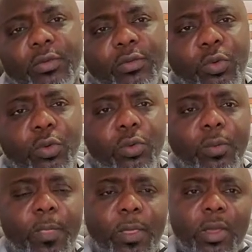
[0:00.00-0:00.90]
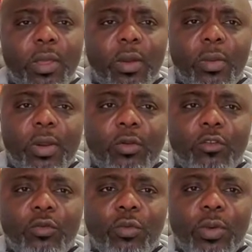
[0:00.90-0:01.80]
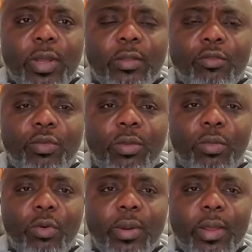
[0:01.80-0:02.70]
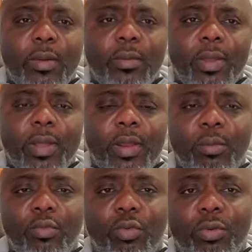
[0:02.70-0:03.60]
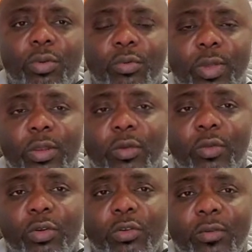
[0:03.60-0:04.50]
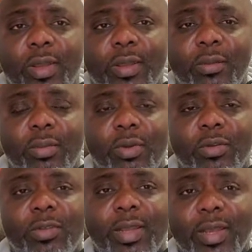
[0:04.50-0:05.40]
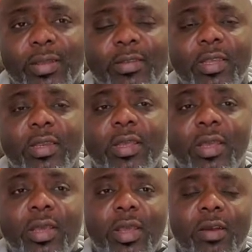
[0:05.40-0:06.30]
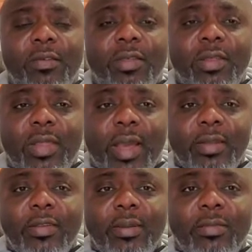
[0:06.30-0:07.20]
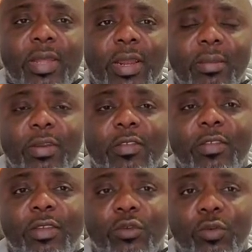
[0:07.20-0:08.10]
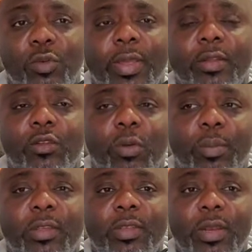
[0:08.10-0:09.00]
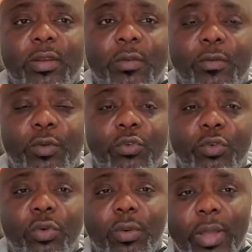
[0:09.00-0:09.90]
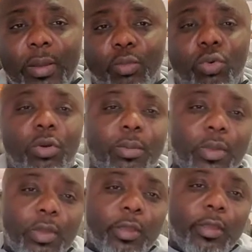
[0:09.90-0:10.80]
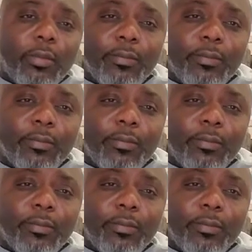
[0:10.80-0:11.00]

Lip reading: So, I want us to look at 3 more now, and I'm going to quickly rush over it because, like I said, every item that I'm listing to you, there are topics that in the future I'm going to be